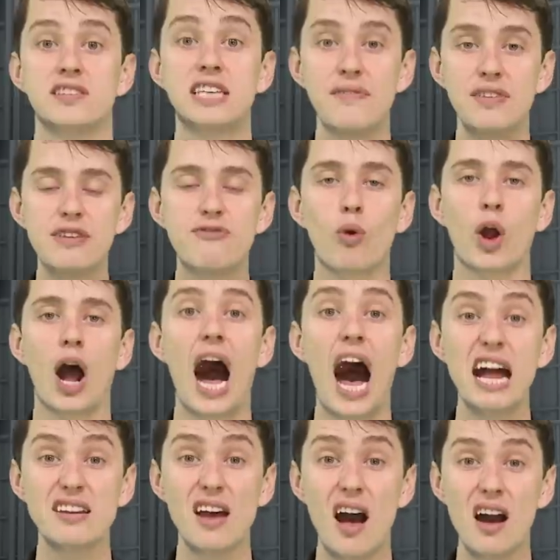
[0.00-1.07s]
seventy-four
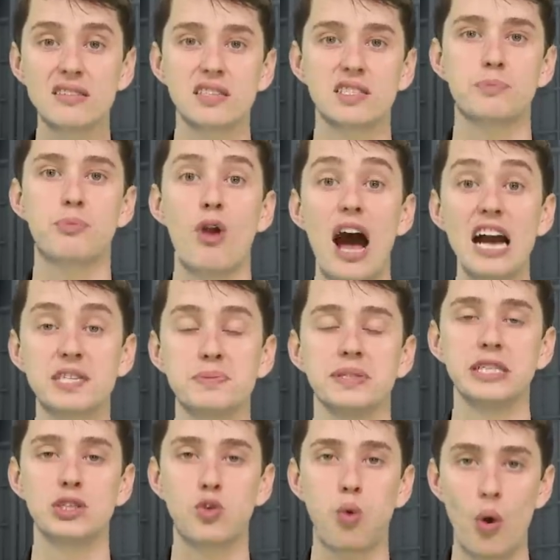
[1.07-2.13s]
hot dogs is
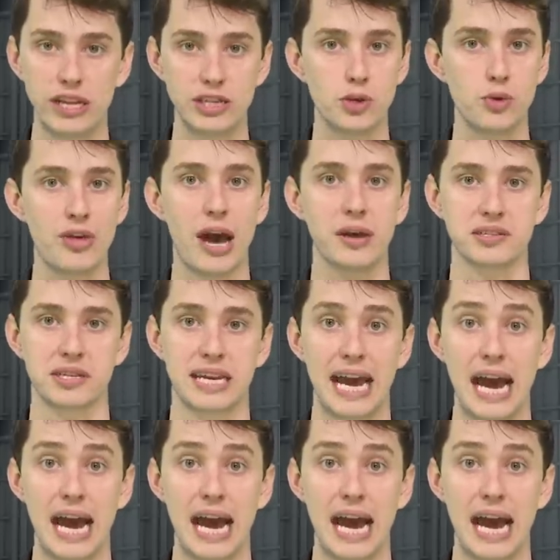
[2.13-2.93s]
approximately twenty-two thousand